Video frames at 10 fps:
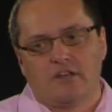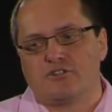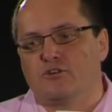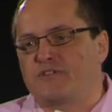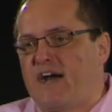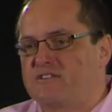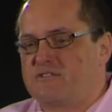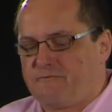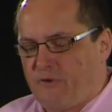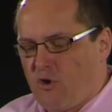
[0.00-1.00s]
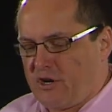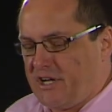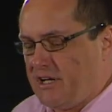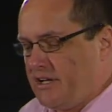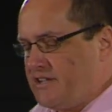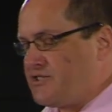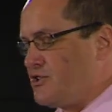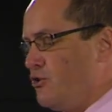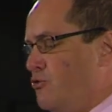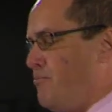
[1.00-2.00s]
2040 is
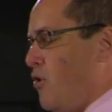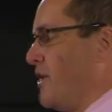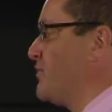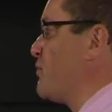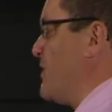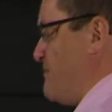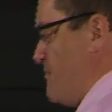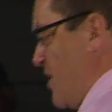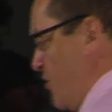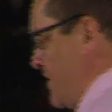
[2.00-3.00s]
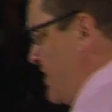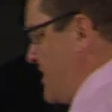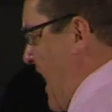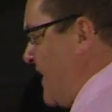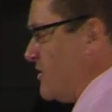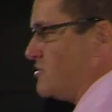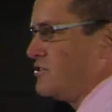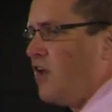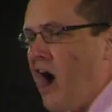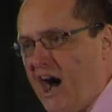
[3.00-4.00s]
$2.3 million
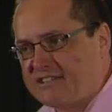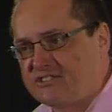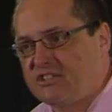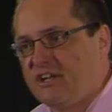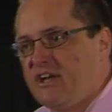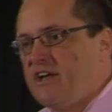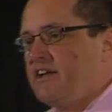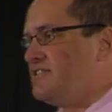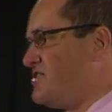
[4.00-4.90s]
lost in